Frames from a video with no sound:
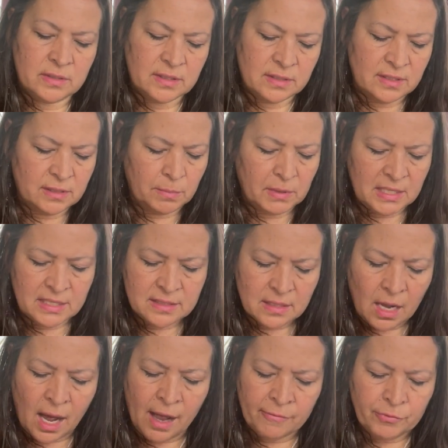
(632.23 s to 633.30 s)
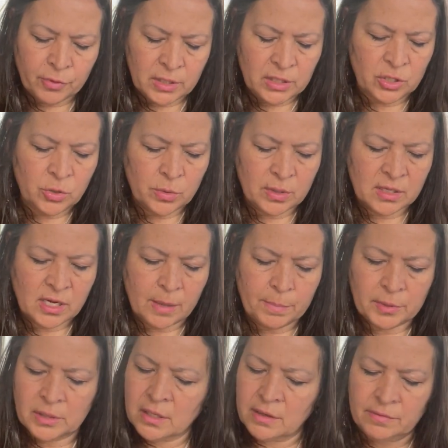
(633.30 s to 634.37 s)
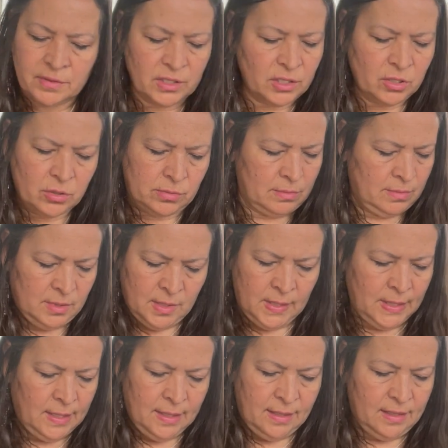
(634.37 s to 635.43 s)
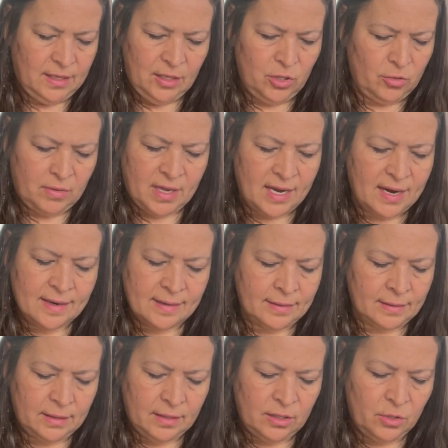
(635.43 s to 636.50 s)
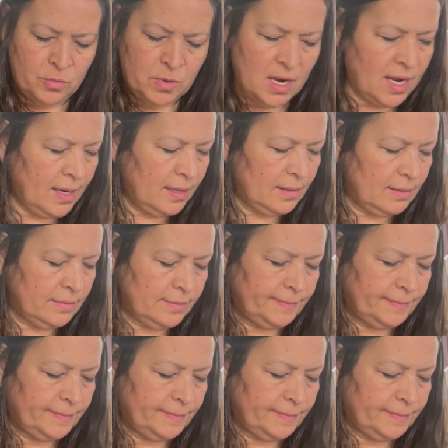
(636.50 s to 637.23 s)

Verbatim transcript: and somebody's offering you a couple of and you don't you don't care. You don't want it.